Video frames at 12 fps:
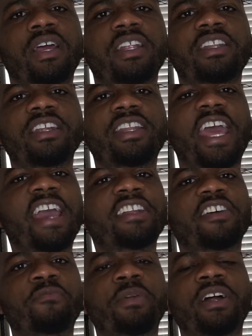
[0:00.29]
The days
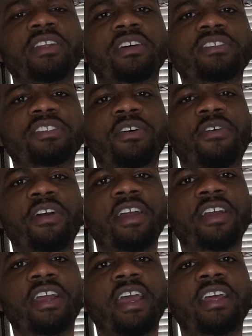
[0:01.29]
of building a
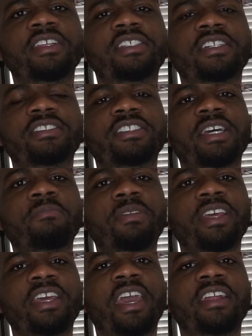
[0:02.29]
store and just
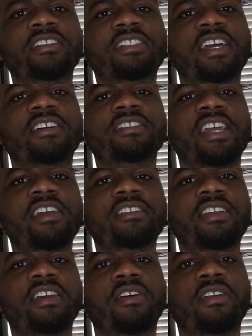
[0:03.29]
simply getting sales
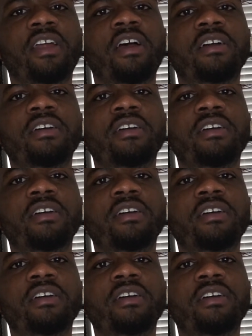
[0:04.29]
easily are long